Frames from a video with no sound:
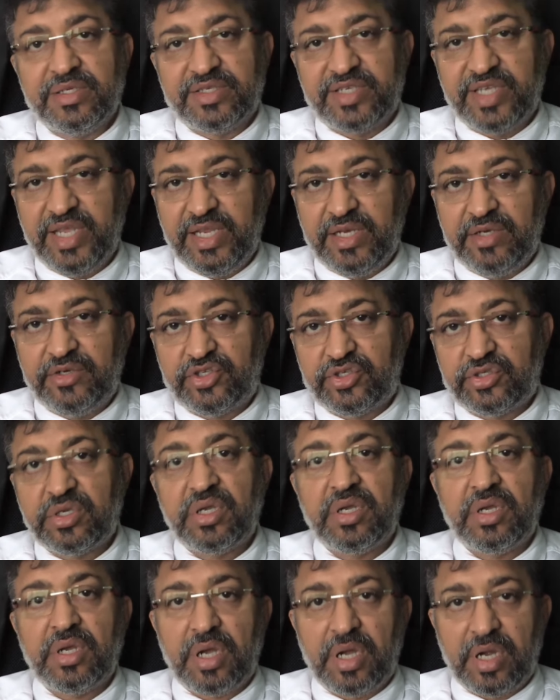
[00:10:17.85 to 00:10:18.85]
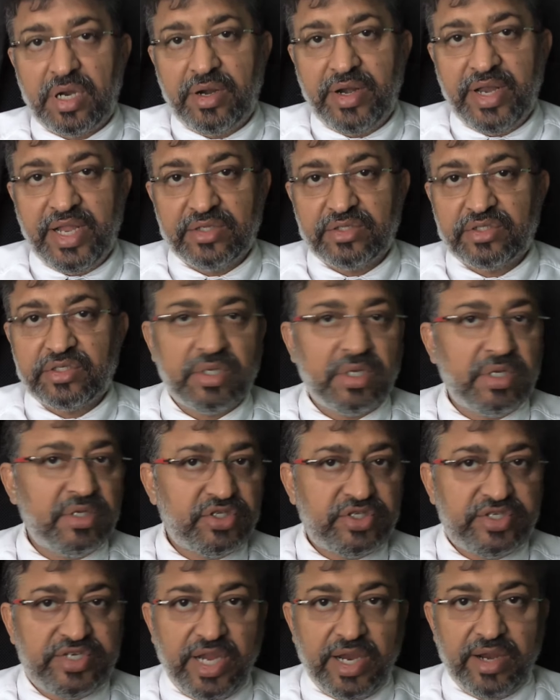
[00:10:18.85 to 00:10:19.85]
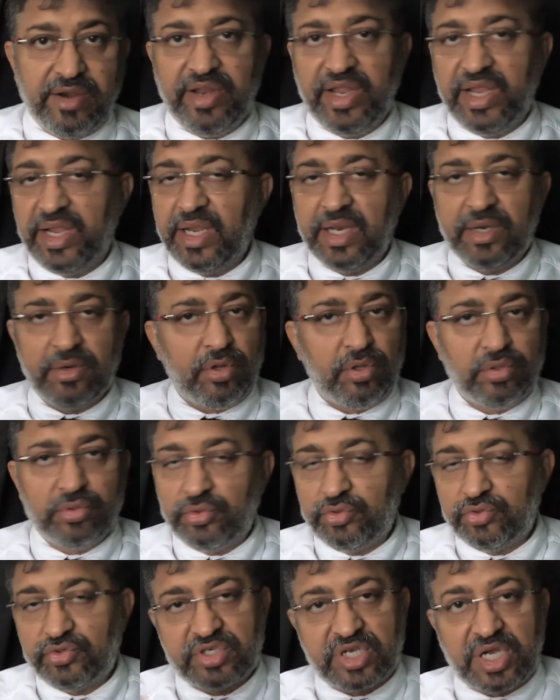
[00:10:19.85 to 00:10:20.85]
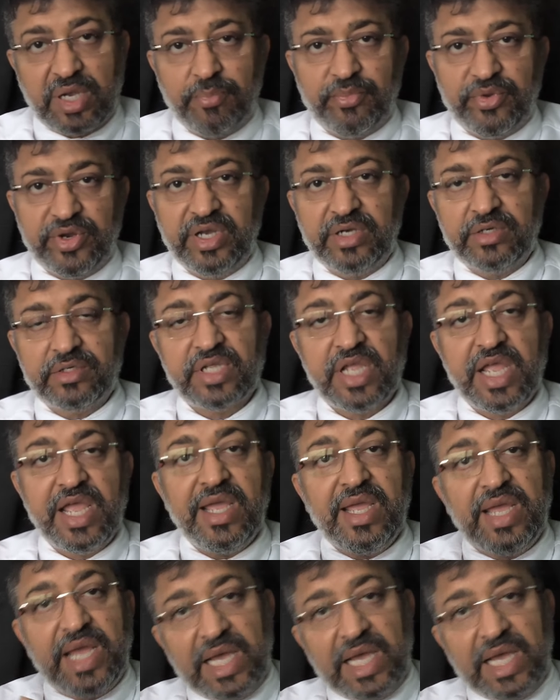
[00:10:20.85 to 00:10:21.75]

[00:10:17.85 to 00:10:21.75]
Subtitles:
seats, harness, steering, and all those components.